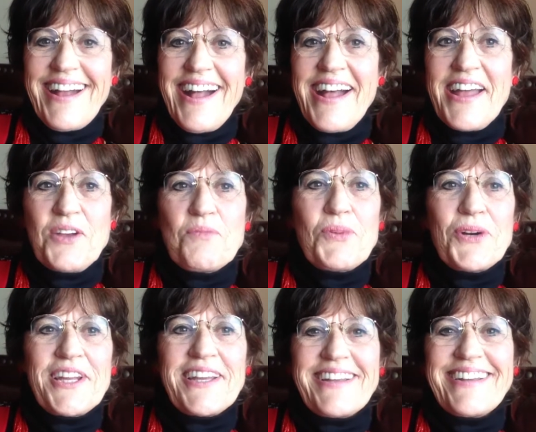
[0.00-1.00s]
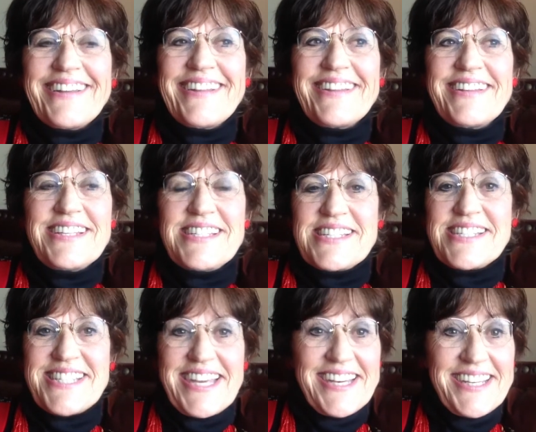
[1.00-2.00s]
Hi, good morning. This is
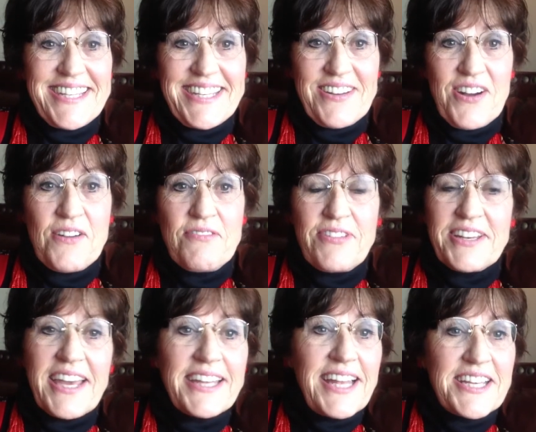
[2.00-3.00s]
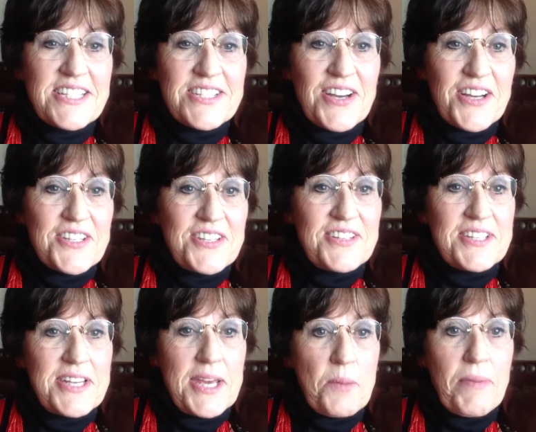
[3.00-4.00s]
Dana Diedolf, and I'd like to talk to you
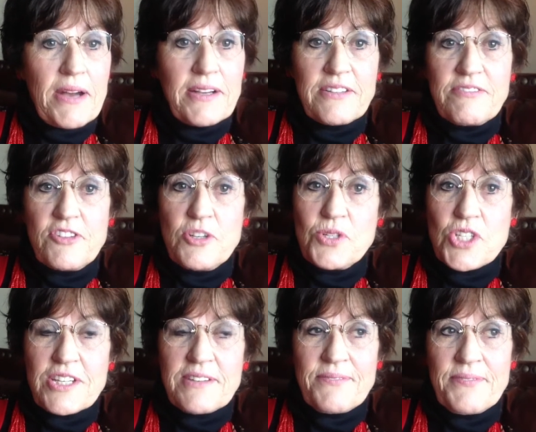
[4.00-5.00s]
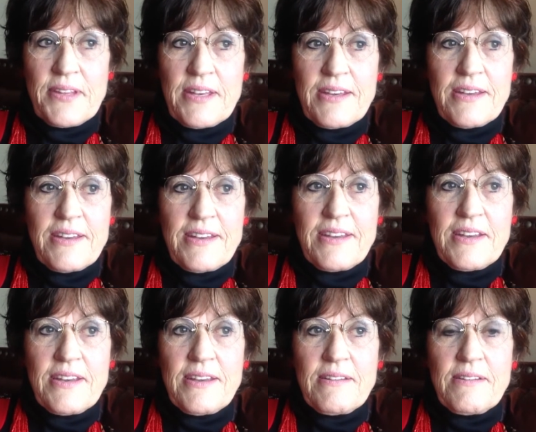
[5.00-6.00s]
today about confusion.
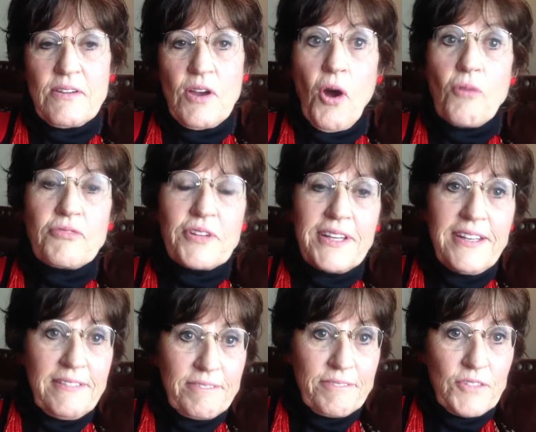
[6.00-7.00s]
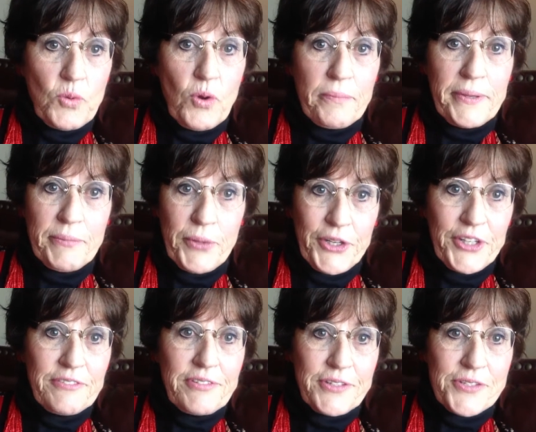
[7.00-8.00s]
Hopefully, you won't be more
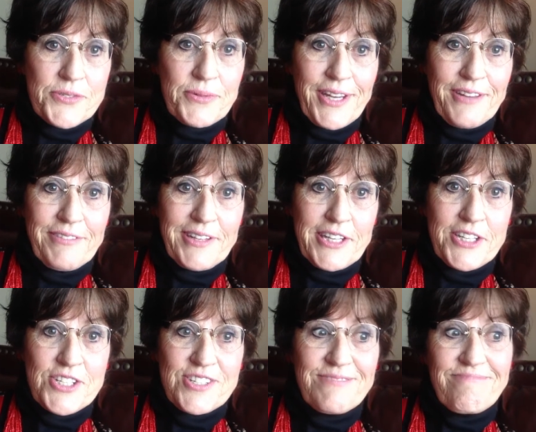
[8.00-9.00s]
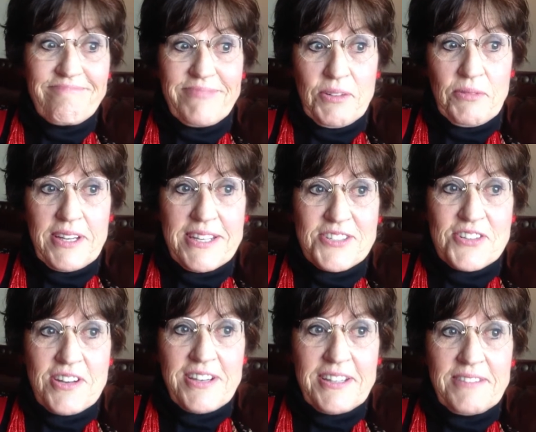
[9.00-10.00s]
confused when I finish than when I
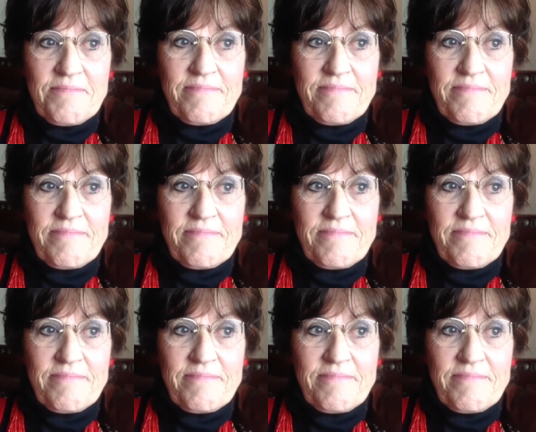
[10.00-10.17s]
started.